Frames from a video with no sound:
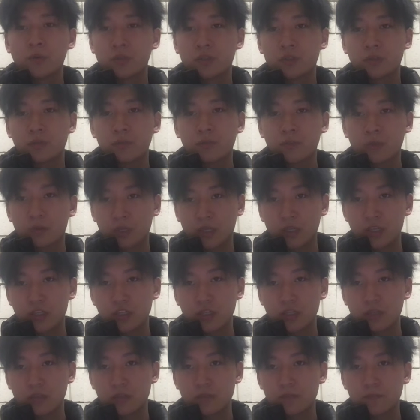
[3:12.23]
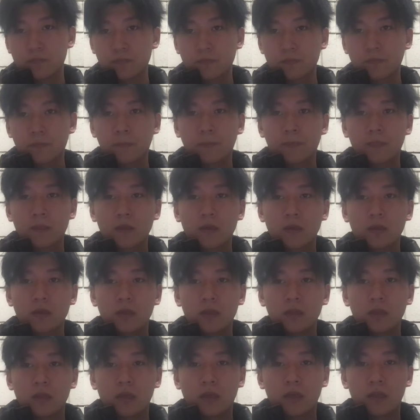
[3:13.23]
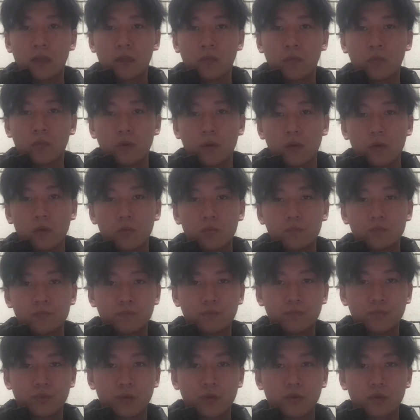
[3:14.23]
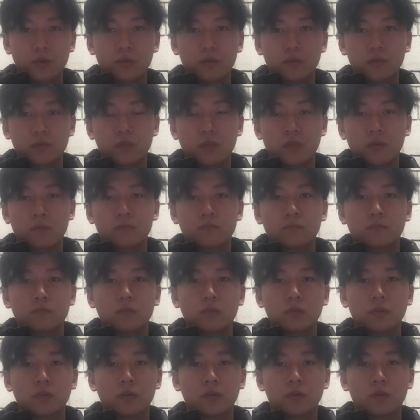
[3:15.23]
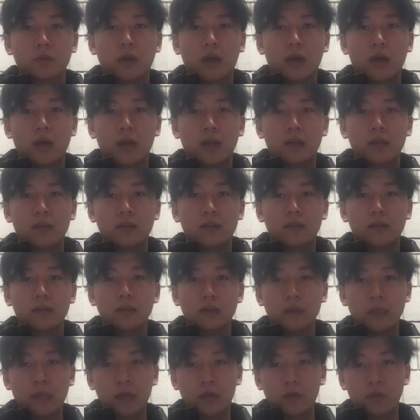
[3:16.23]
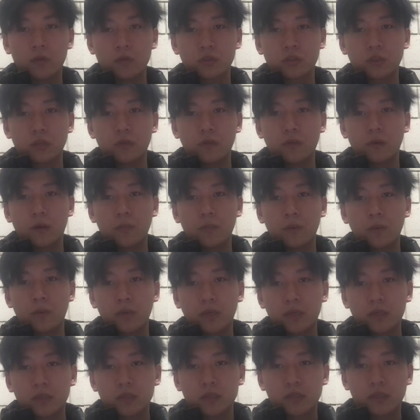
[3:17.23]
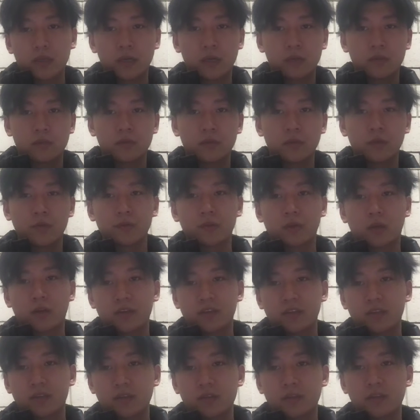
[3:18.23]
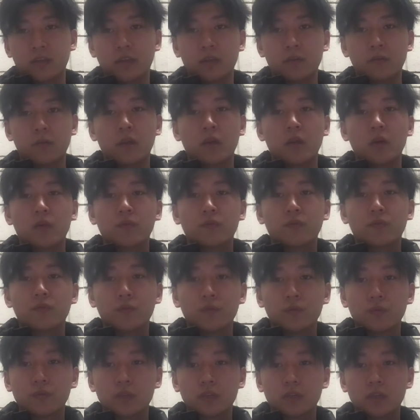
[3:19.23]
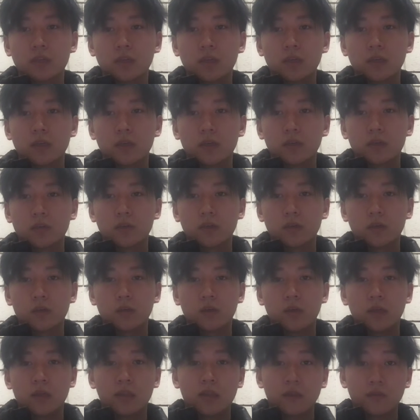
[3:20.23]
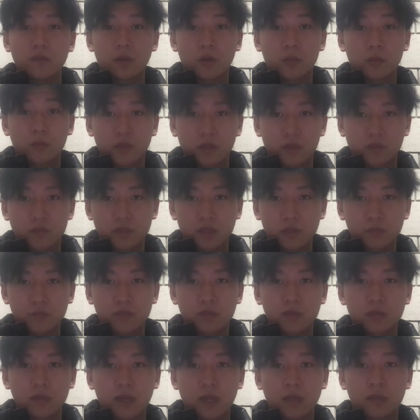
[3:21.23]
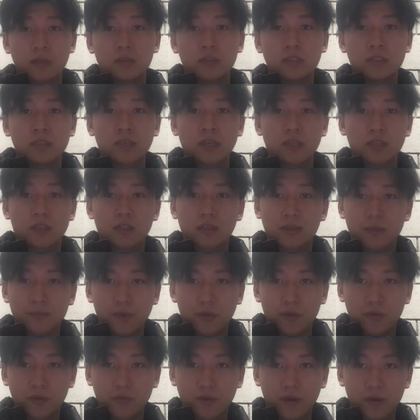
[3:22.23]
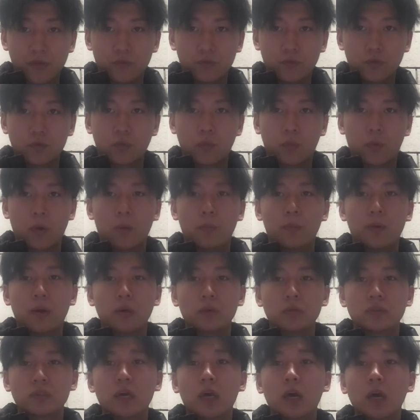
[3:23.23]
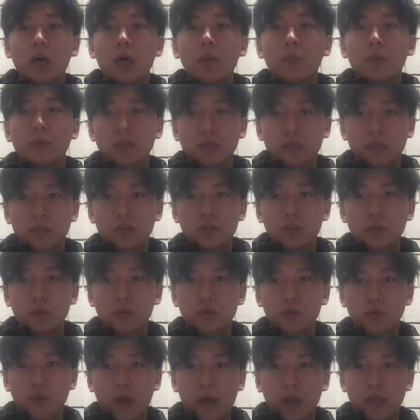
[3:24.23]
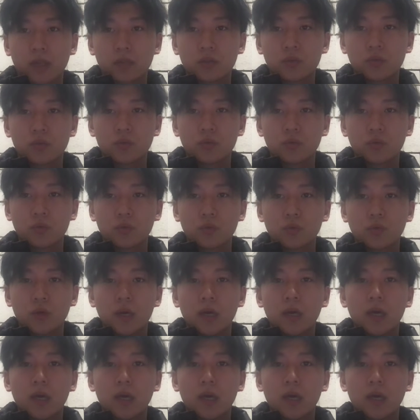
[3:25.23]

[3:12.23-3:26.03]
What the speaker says: mutations and will produce some high levels of hormones and neurotoxins in foods. So long-term consumption and genetically modified food will pose a potential threat to